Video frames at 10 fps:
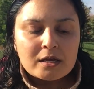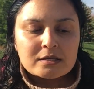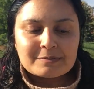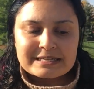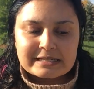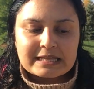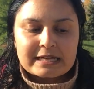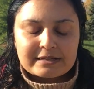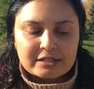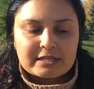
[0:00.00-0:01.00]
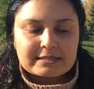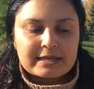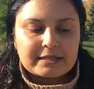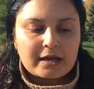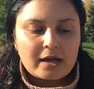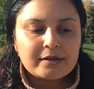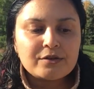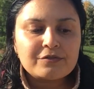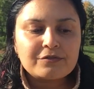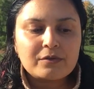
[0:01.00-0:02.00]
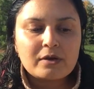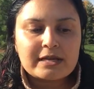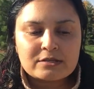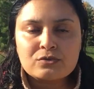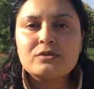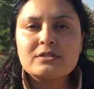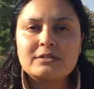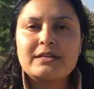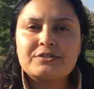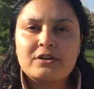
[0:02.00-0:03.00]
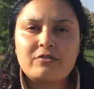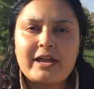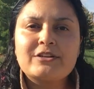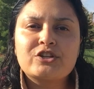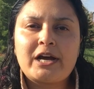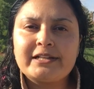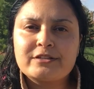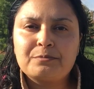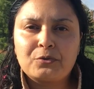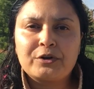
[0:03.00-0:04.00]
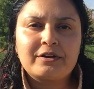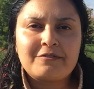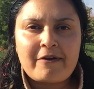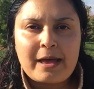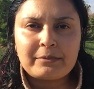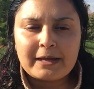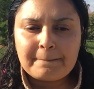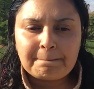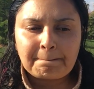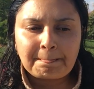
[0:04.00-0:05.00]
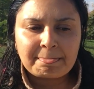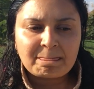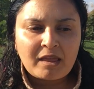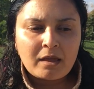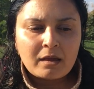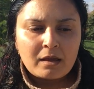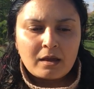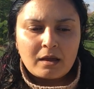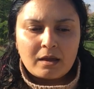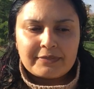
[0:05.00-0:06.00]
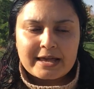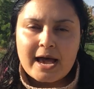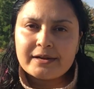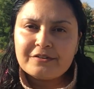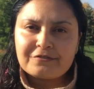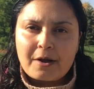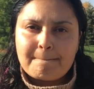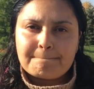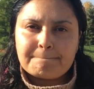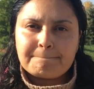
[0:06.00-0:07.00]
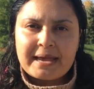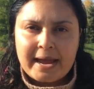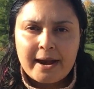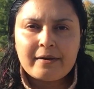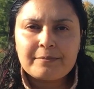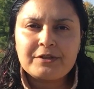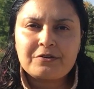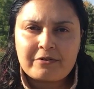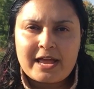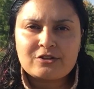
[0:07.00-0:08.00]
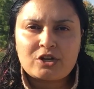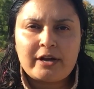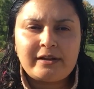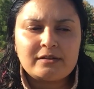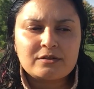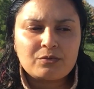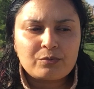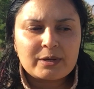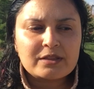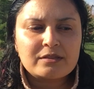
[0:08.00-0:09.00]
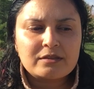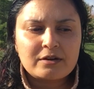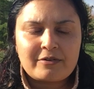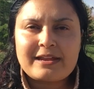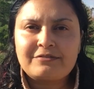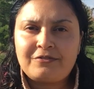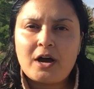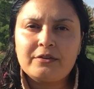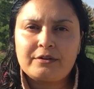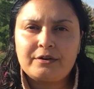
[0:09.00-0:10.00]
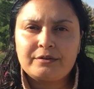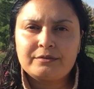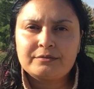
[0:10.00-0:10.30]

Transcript: So basically the idea is that they kind of, as soon as there's a grandchild that's born in a family, they kind of pair up the grandchild with the grandfather.